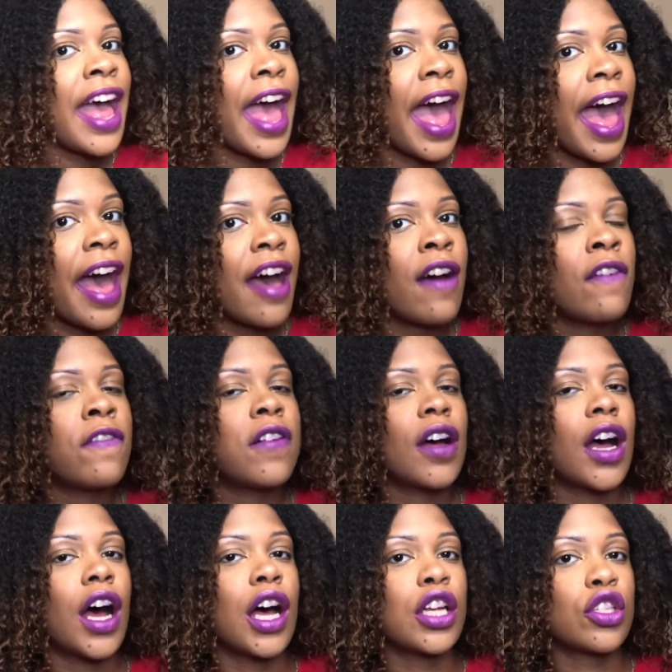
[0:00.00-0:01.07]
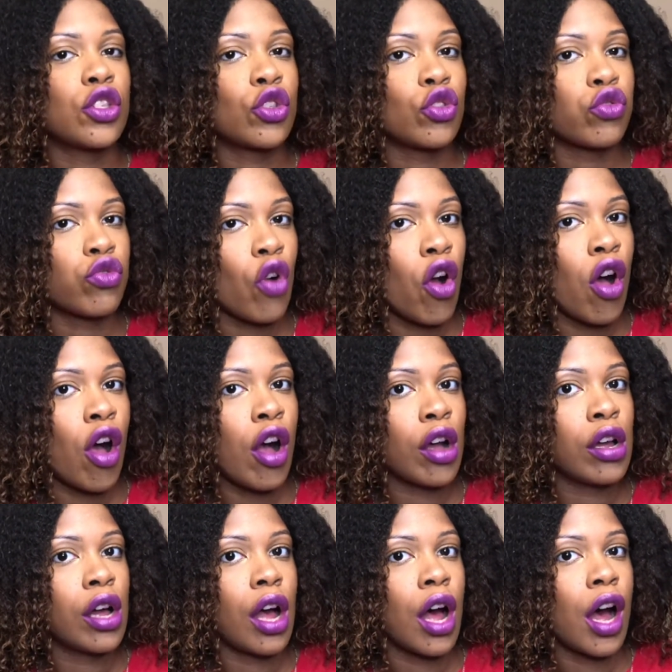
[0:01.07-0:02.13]
have a
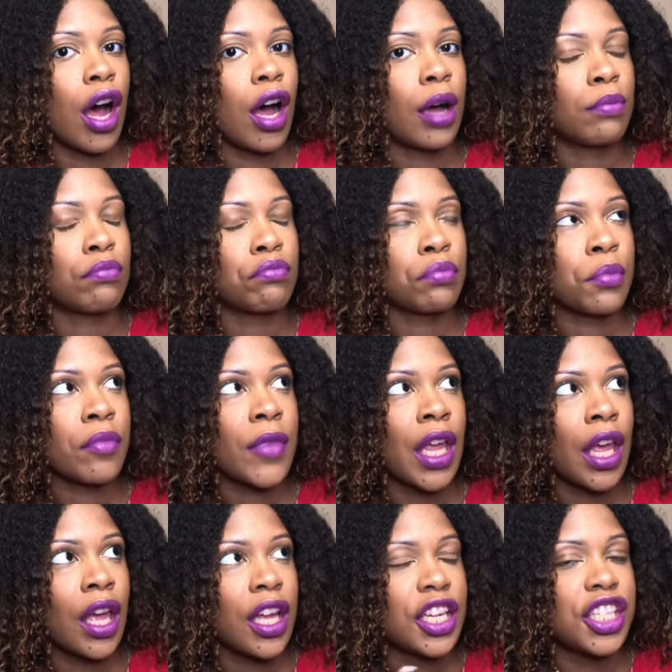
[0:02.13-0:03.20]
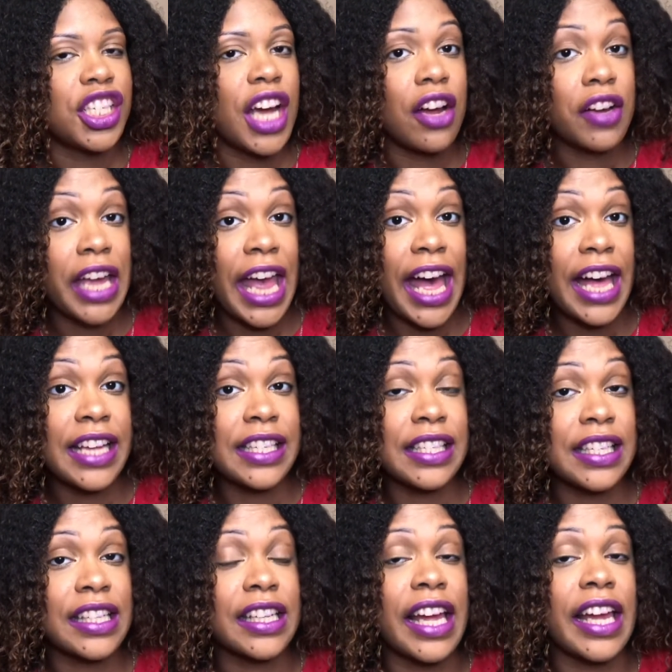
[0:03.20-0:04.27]
strong um, gel
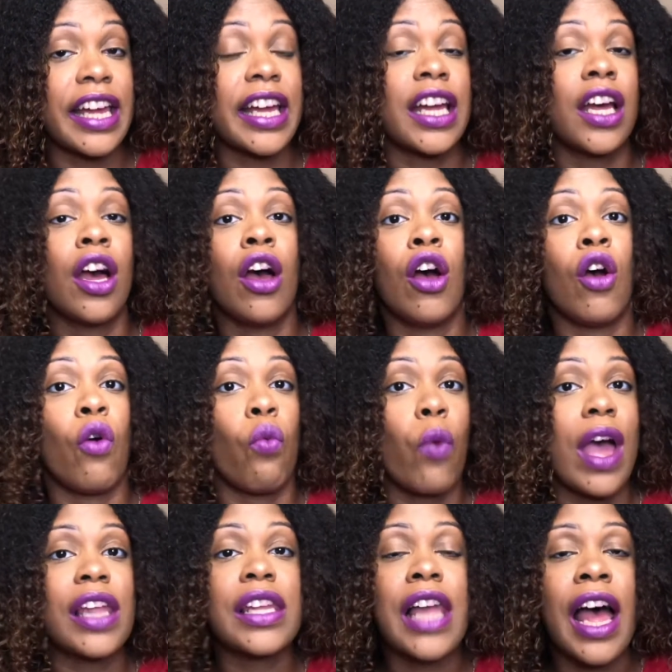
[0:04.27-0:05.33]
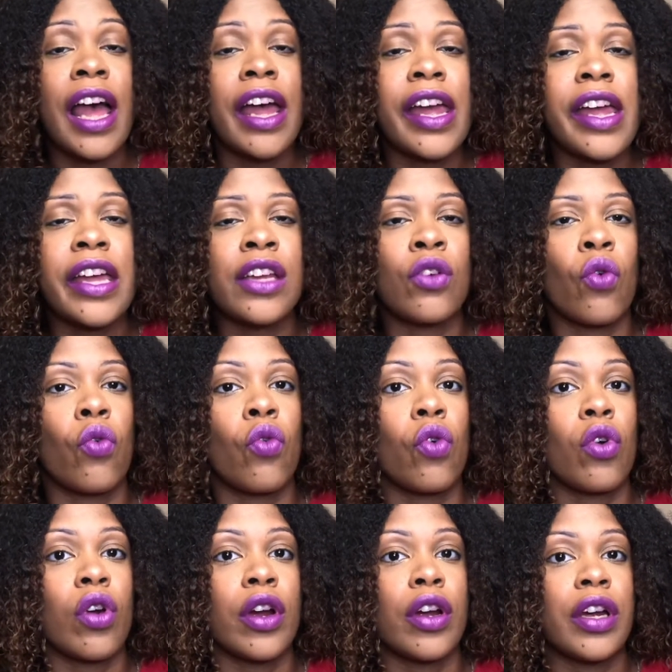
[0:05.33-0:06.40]
cast like Wetline
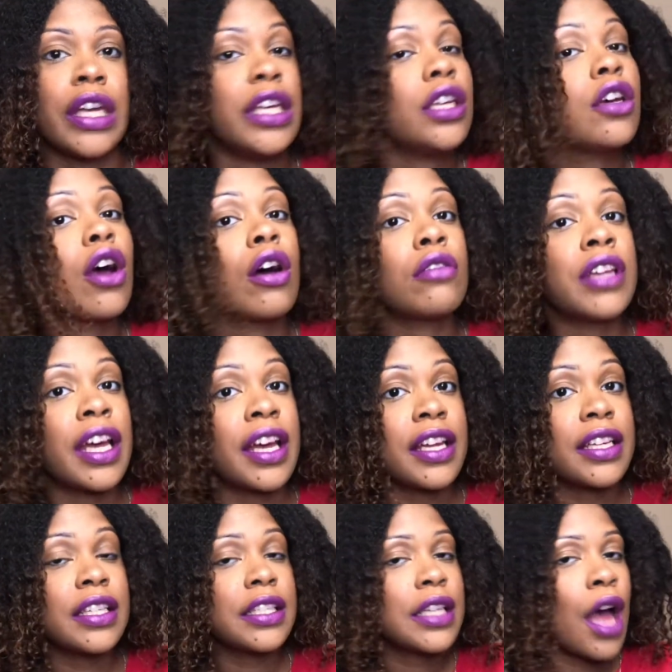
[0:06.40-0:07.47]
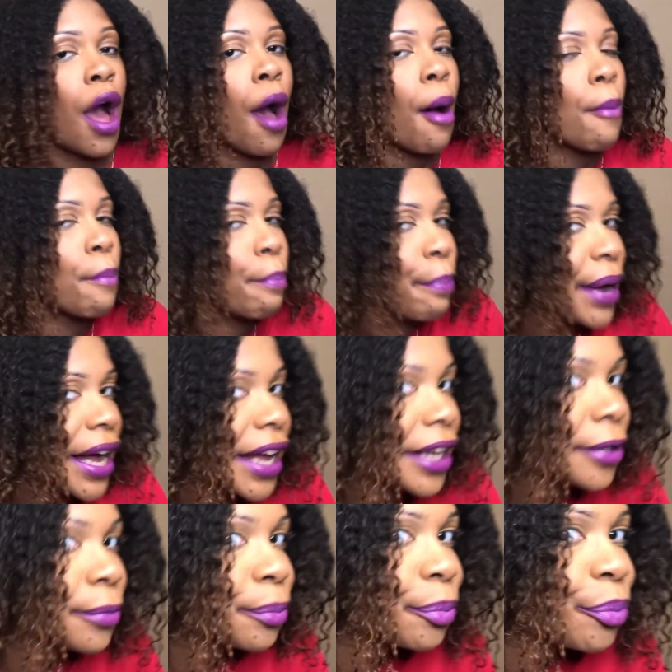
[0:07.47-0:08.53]
or Eco does, but
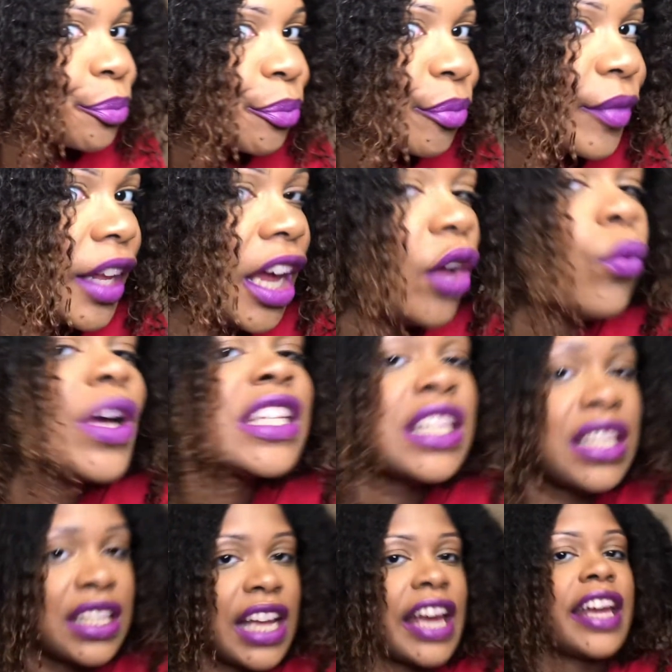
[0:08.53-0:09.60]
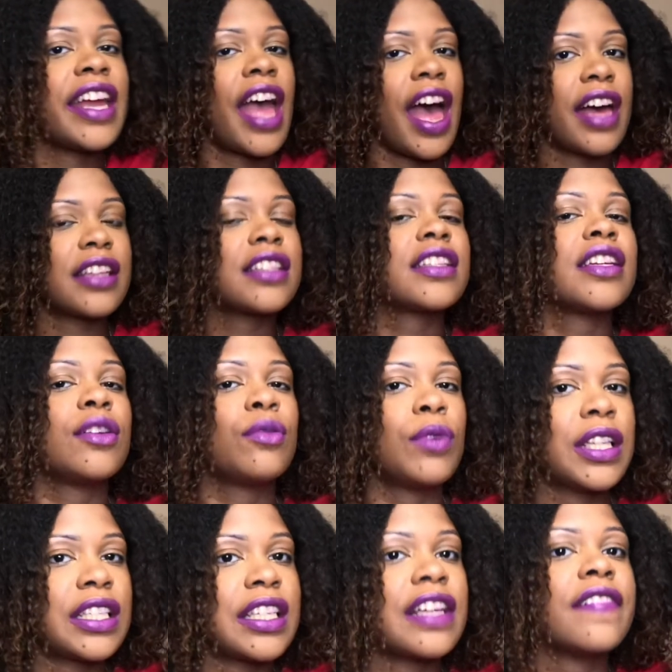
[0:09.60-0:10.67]
it was a slight cast. It
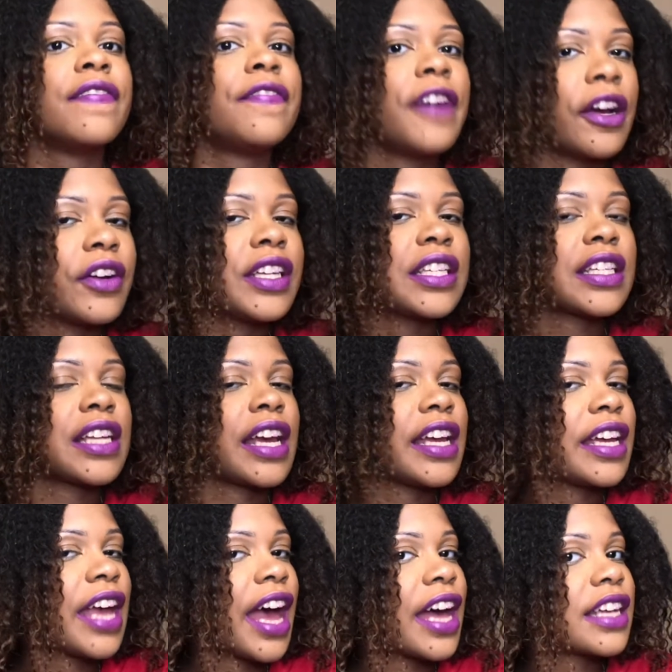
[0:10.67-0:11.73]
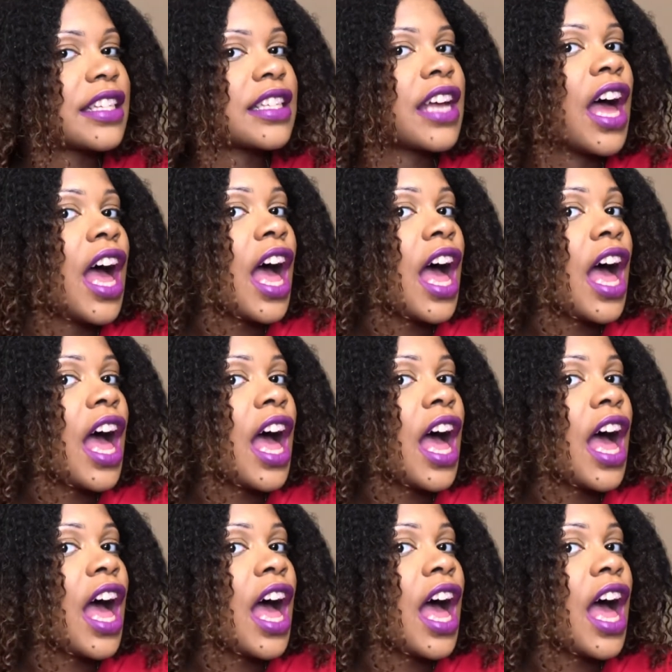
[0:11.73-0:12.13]
was a very slight cast